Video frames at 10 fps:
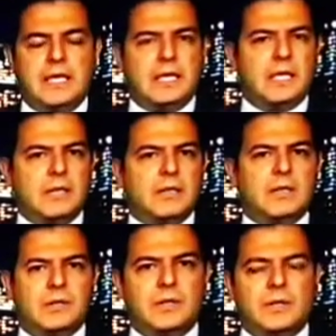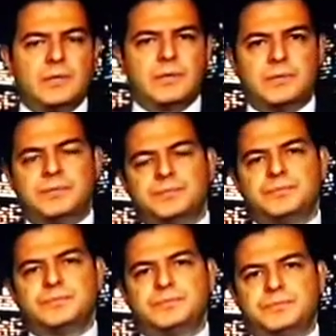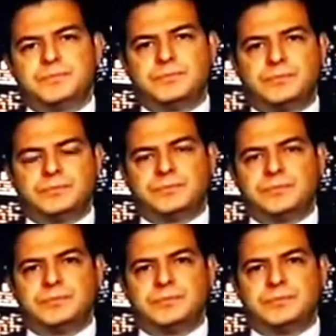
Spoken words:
(not speaking)